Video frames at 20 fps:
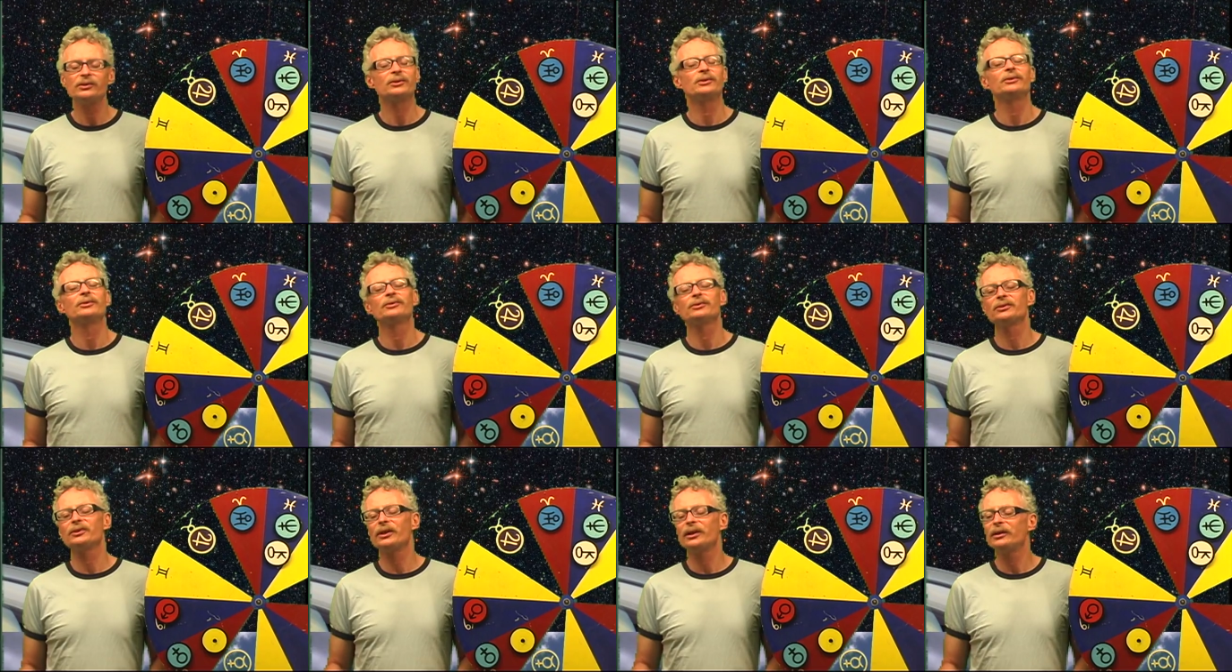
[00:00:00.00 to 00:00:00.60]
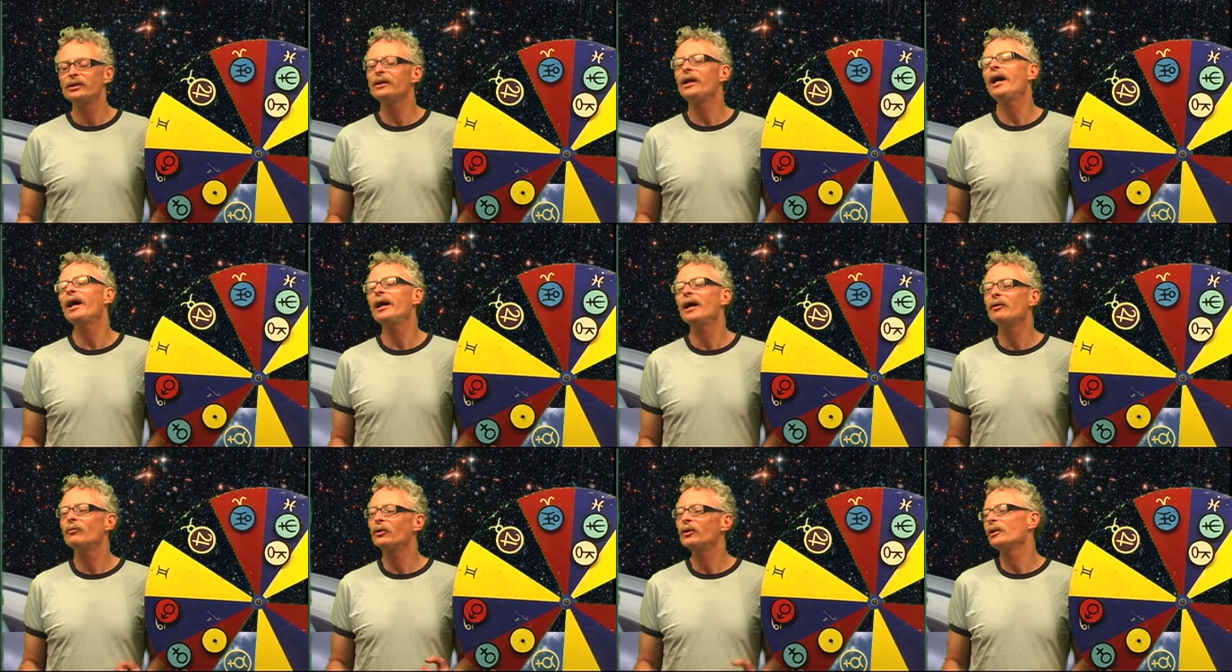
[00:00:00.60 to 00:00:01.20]
And you're saying,
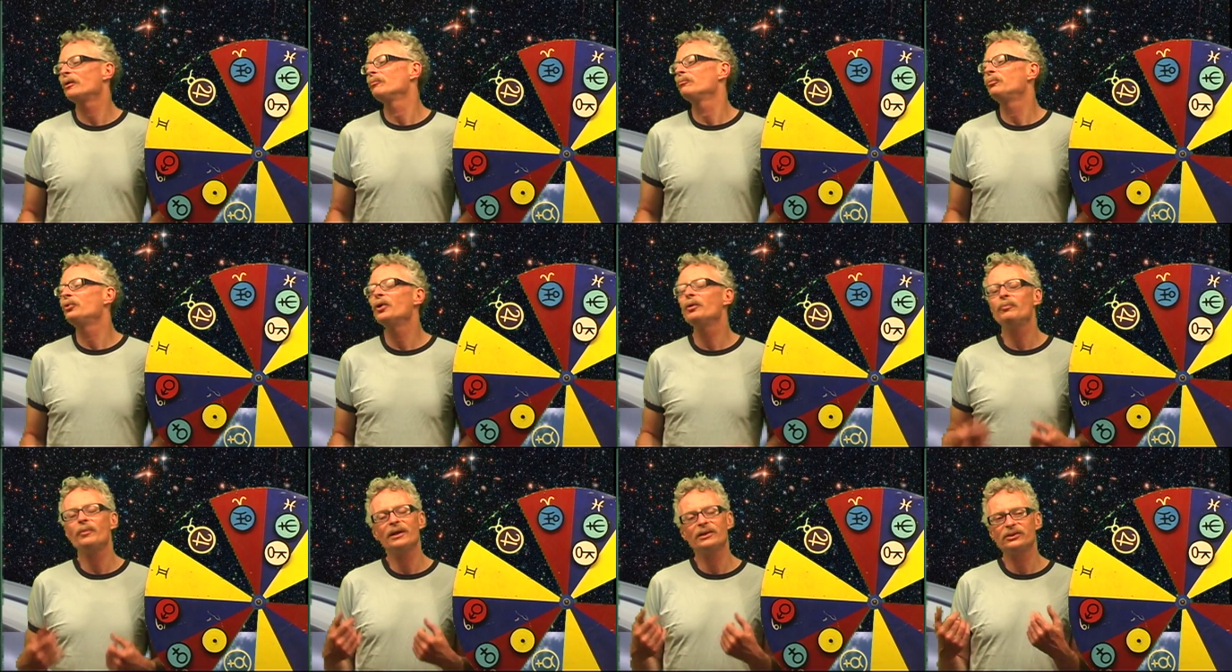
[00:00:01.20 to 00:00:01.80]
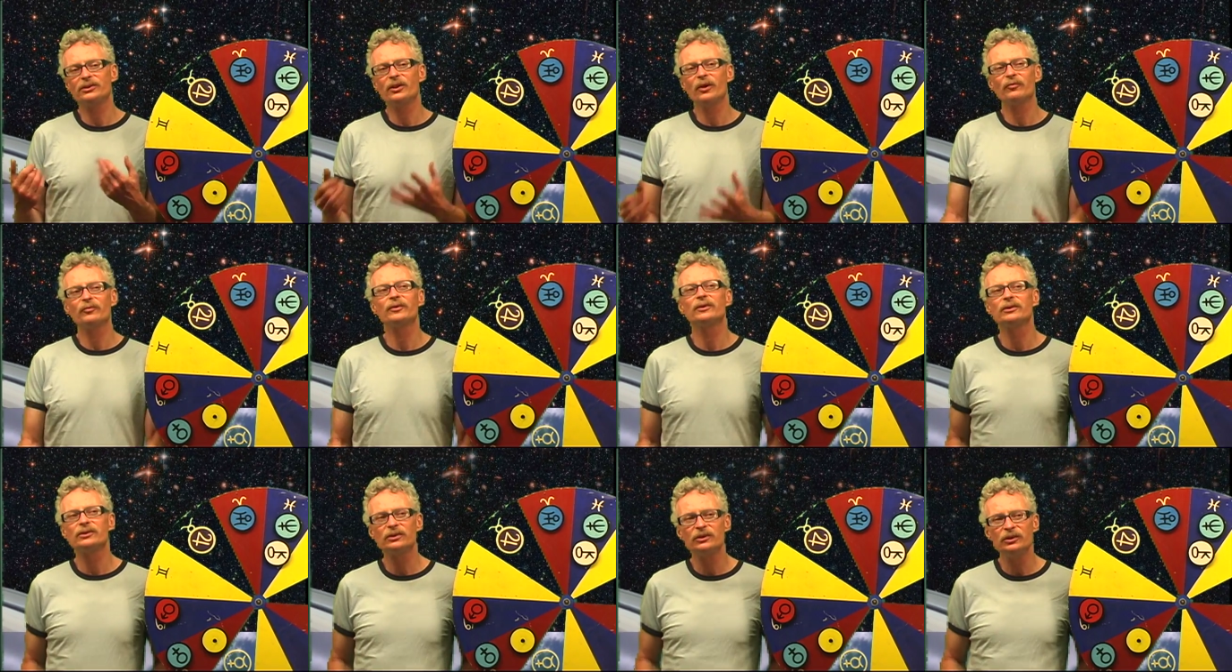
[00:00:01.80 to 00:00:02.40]
yeah, I want to put myself
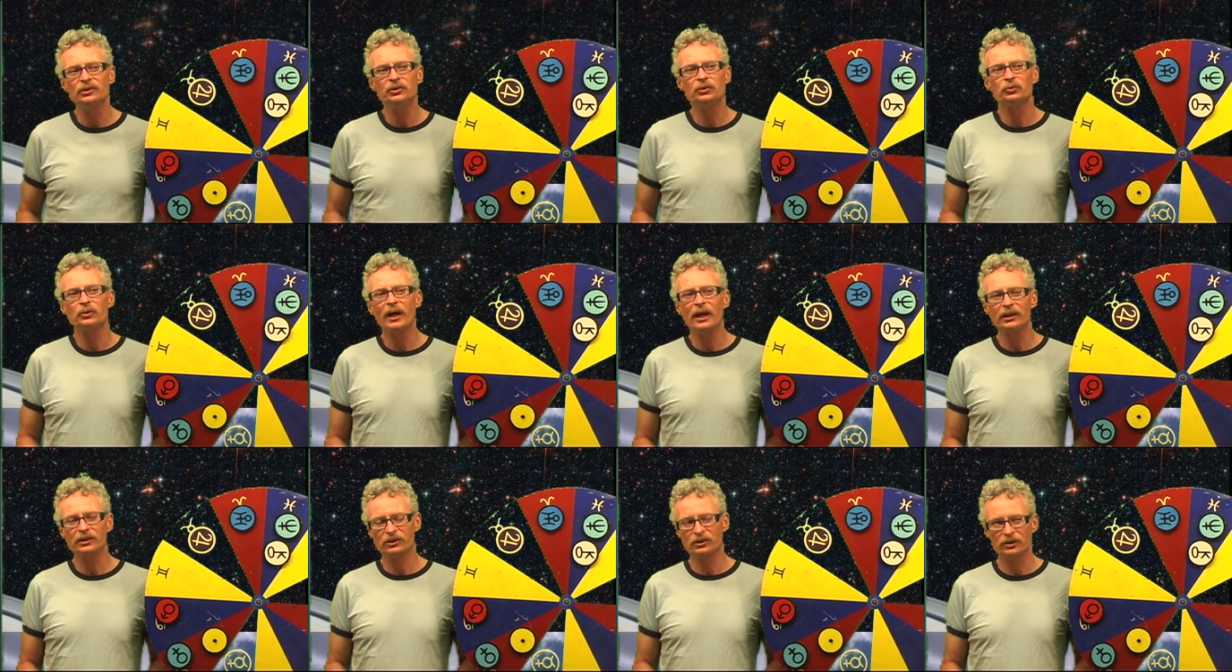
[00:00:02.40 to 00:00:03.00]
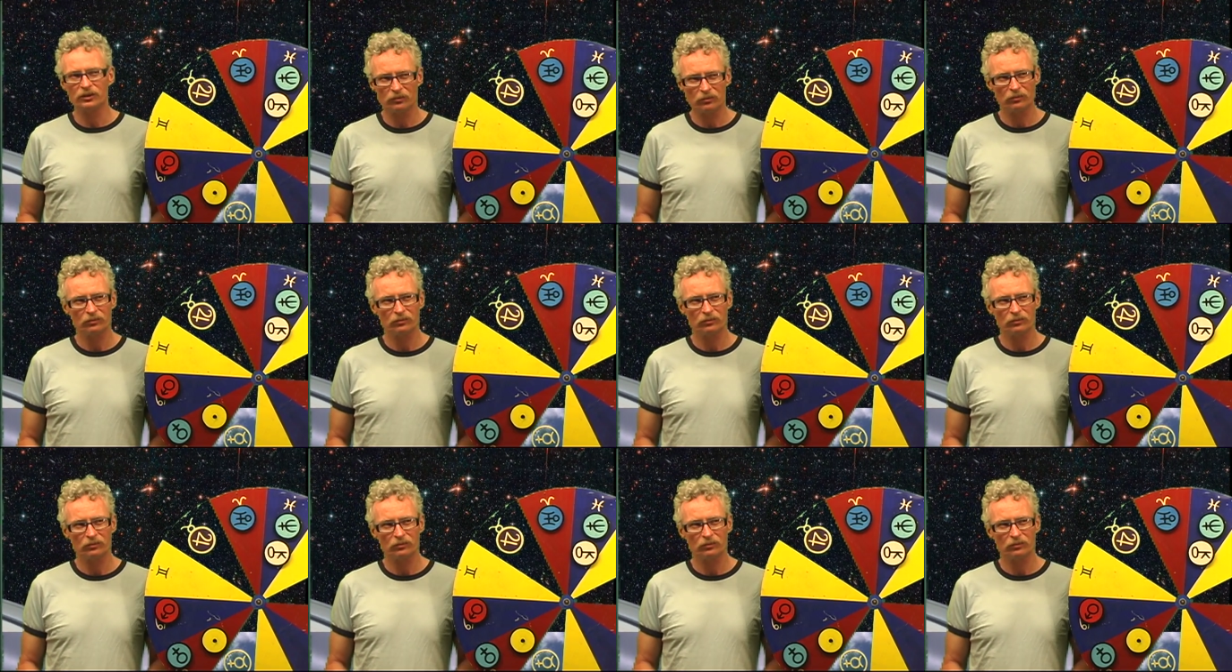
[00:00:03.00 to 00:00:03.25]
in this new direction.